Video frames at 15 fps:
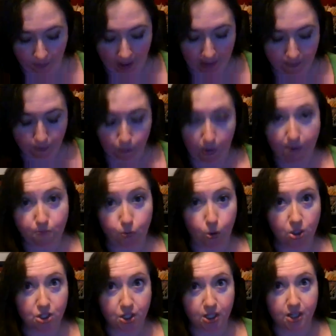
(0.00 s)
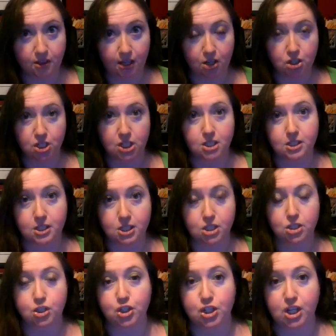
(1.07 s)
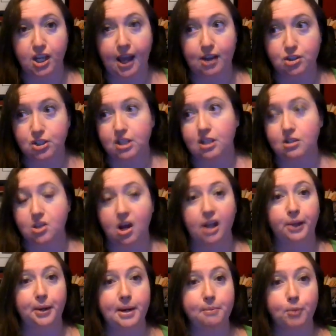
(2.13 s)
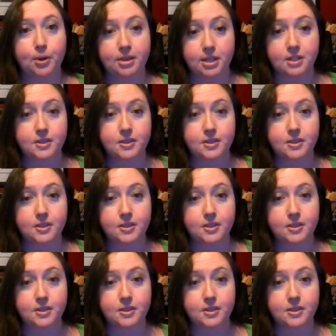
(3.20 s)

I'm fortunate that she actually can tolerate more